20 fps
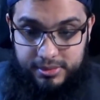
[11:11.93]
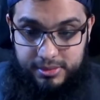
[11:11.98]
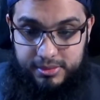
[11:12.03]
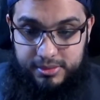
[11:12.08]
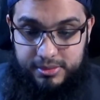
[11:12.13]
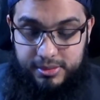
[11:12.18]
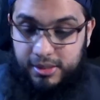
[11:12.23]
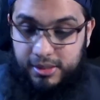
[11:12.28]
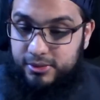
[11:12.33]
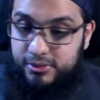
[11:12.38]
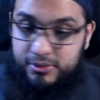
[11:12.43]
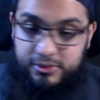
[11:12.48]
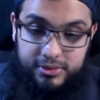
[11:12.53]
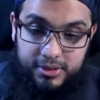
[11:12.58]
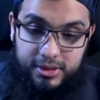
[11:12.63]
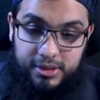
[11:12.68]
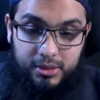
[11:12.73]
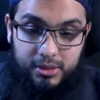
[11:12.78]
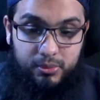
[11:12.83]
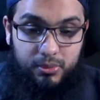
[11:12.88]
they can
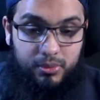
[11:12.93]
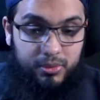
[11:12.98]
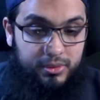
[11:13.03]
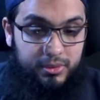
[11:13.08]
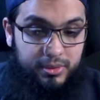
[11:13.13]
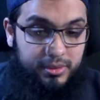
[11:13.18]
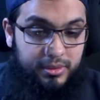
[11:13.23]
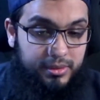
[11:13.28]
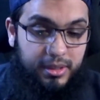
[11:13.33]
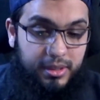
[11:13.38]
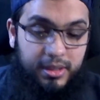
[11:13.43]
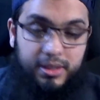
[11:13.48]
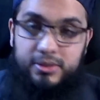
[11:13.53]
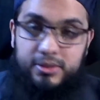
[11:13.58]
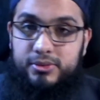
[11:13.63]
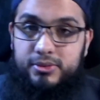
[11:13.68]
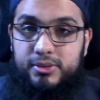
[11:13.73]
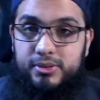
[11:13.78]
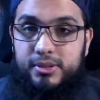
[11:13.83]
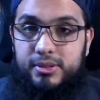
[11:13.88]
see the
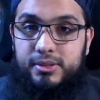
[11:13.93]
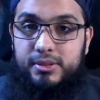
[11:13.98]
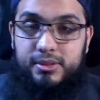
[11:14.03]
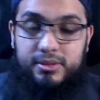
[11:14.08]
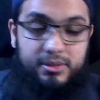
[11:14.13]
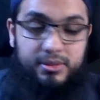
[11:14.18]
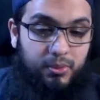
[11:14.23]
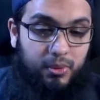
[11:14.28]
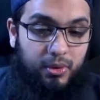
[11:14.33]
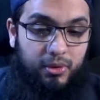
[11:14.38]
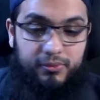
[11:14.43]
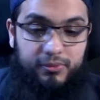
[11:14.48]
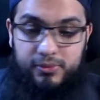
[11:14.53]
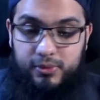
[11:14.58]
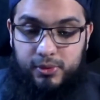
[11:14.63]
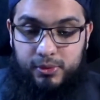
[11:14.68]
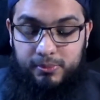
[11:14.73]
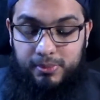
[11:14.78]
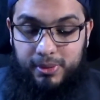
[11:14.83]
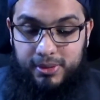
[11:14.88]
water
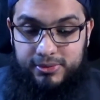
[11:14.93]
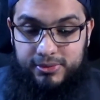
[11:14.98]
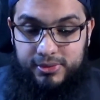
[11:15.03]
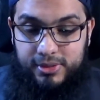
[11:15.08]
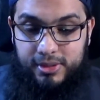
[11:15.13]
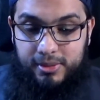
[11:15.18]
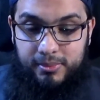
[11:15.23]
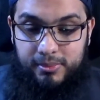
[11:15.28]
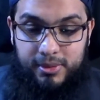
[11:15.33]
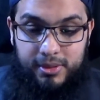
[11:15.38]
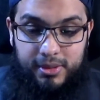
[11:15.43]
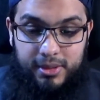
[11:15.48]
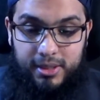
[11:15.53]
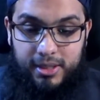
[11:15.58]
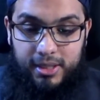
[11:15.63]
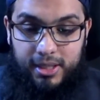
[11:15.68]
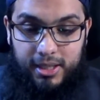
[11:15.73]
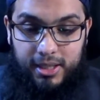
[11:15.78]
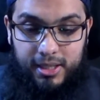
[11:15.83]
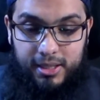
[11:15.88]
flowing past them,
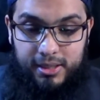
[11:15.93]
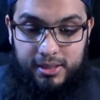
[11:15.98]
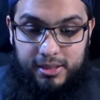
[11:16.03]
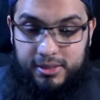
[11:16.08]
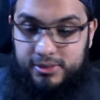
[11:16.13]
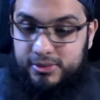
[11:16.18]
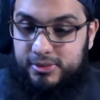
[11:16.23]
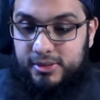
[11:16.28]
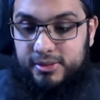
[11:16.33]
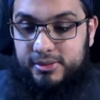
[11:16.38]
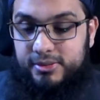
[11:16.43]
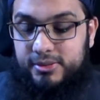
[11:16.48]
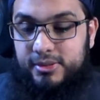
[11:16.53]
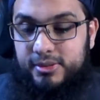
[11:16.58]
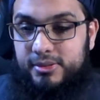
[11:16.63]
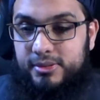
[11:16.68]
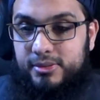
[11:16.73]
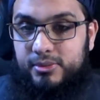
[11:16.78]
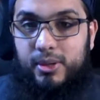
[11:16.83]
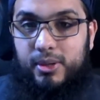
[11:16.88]
and let's say
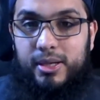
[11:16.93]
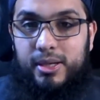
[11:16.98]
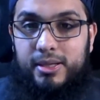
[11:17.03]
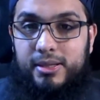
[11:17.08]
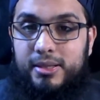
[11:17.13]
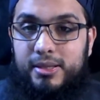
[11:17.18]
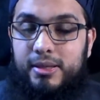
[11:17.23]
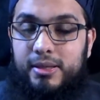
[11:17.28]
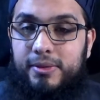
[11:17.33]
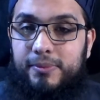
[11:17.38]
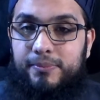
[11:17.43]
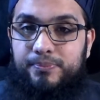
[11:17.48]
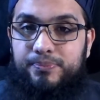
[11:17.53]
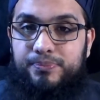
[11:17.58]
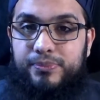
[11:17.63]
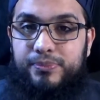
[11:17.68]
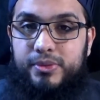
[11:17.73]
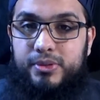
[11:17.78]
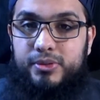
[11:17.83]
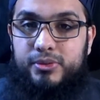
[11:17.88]
it's quite a clear
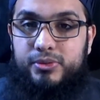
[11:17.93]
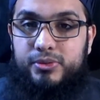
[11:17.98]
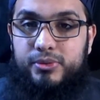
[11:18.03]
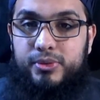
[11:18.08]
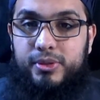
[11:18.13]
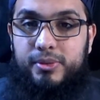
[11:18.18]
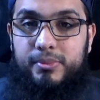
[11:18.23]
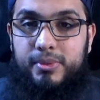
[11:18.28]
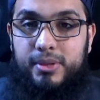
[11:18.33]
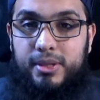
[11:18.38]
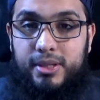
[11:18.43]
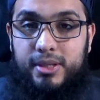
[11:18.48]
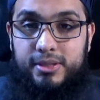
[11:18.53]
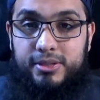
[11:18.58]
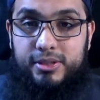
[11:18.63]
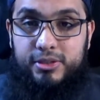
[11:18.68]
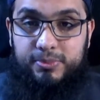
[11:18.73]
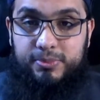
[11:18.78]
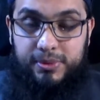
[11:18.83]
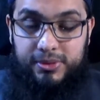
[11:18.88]
stream.
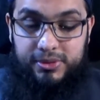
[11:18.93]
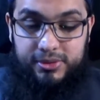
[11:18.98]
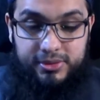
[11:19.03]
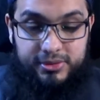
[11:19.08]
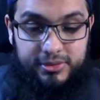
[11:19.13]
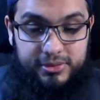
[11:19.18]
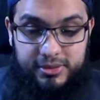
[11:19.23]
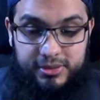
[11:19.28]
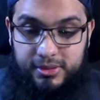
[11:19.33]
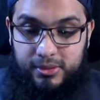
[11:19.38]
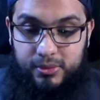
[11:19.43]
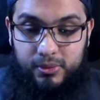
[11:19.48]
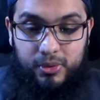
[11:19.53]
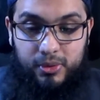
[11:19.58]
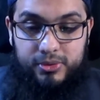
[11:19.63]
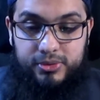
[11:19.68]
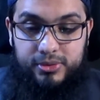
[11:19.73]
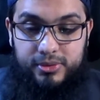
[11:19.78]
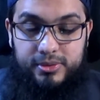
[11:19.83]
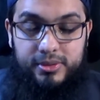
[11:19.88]
This person can see the
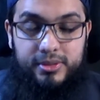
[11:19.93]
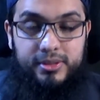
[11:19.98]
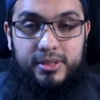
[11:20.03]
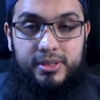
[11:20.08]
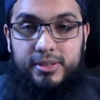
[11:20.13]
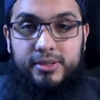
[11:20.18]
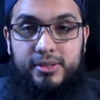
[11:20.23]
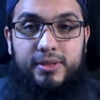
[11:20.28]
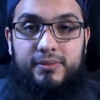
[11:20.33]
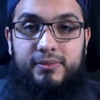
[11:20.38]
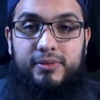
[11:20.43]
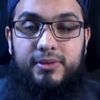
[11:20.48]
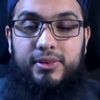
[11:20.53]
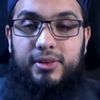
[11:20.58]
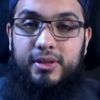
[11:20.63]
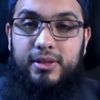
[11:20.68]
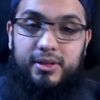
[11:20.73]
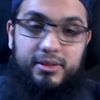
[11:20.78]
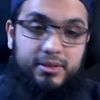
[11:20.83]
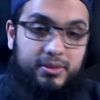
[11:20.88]
rocks underneath and
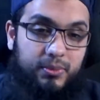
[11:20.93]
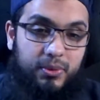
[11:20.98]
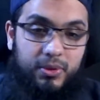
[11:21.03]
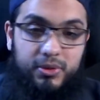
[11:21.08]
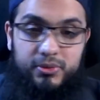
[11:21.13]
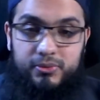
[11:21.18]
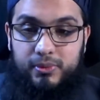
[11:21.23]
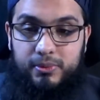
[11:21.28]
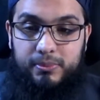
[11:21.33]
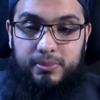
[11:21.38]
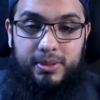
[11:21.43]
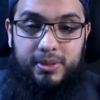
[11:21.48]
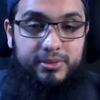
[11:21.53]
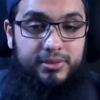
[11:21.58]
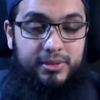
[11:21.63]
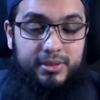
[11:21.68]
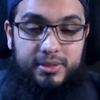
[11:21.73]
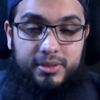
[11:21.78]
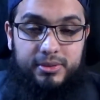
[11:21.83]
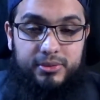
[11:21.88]
everything, and the water flowing
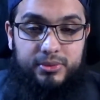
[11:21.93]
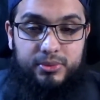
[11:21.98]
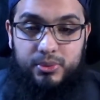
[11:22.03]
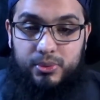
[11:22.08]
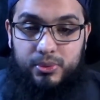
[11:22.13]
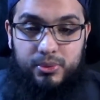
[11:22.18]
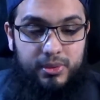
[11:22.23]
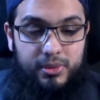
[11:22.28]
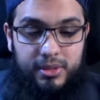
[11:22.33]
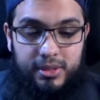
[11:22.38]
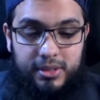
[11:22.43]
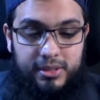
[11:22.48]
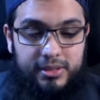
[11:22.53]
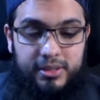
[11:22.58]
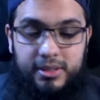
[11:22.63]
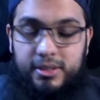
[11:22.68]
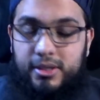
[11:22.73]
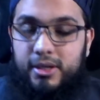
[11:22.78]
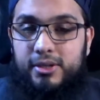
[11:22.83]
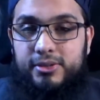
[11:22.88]
past, and
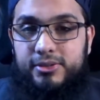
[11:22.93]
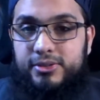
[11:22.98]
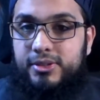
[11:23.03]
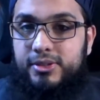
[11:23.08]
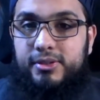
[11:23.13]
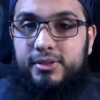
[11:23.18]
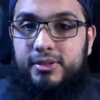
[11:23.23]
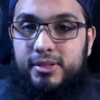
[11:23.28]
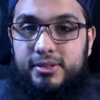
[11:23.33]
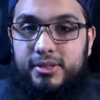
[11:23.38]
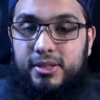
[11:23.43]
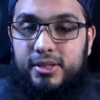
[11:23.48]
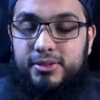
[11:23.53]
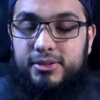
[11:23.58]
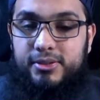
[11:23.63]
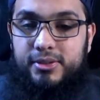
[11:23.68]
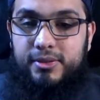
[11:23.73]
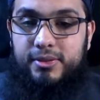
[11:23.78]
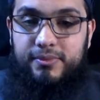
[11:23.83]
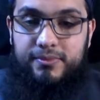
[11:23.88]
they can't see the
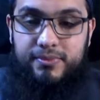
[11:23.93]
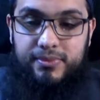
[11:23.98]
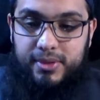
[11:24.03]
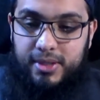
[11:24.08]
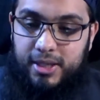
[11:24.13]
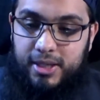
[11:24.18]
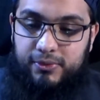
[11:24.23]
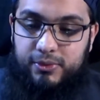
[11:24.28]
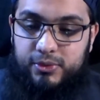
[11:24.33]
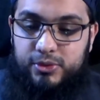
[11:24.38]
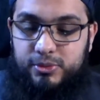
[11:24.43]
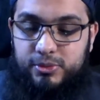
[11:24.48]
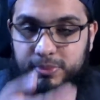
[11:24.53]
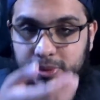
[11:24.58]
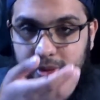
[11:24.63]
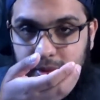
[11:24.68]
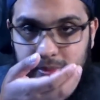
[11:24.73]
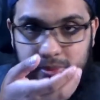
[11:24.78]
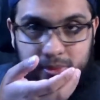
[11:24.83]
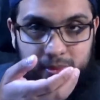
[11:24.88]
najasa. If he was to
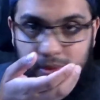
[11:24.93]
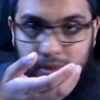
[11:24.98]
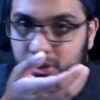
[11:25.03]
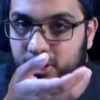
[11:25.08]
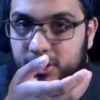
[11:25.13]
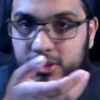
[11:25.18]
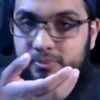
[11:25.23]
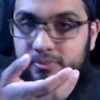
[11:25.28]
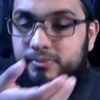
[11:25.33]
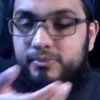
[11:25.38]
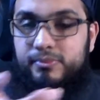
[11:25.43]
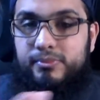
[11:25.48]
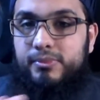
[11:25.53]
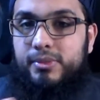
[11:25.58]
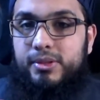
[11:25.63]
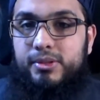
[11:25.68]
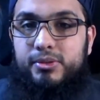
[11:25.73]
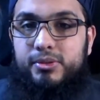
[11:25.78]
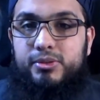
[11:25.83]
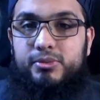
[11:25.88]
pick up the water,
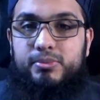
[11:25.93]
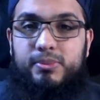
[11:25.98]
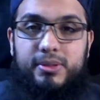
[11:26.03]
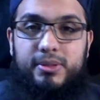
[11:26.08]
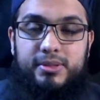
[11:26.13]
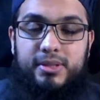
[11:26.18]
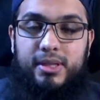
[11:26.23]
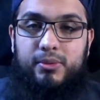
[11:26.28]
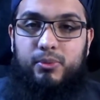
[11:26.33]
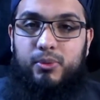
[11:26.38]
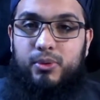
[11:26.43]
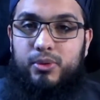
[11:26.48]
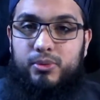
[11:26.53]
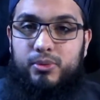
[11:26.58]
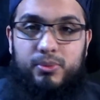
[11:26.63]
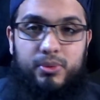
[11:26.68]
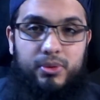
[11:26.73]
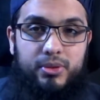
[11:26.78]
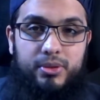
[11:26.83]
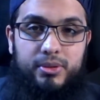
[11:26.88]
it just smells like
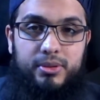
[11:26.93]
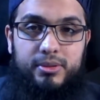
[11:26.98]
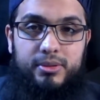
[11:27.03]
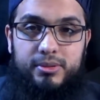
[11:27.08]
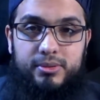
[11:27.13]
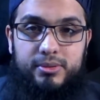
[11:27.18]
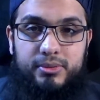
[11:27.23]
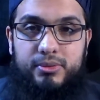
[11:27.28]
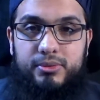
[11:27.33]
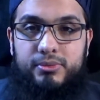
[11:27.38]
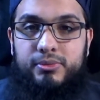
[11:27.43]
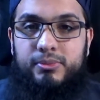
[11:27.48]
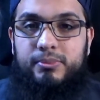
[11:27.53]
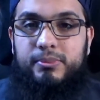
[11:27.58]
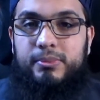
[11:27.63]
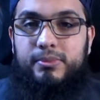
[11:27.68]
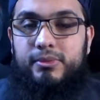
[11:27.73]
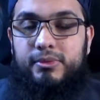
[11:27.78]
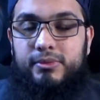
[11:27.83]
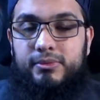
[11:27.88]
water,
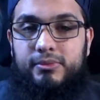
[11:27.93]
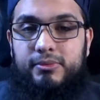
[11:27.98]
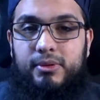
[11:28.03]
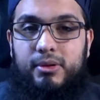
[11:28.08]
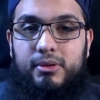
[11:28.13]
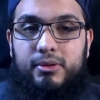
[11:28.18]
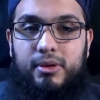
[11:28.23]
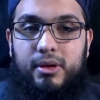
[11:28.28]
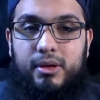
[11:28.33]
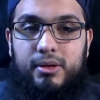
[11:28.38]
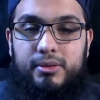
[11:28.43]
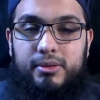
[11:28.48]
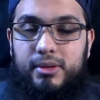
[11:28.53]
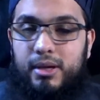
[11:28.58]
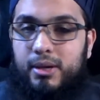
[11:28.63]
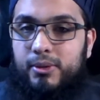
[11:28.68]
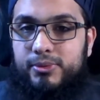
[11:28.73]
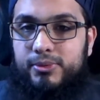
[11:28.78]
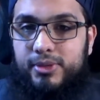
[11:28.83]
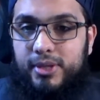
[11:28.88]
from
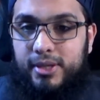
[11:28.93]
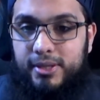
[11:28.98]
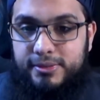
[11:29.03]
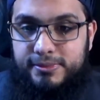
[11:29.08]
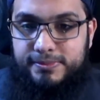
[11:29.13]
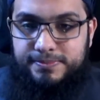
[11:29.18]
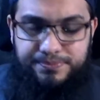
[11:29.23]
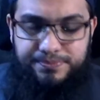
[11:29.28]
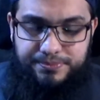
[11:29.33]
outside.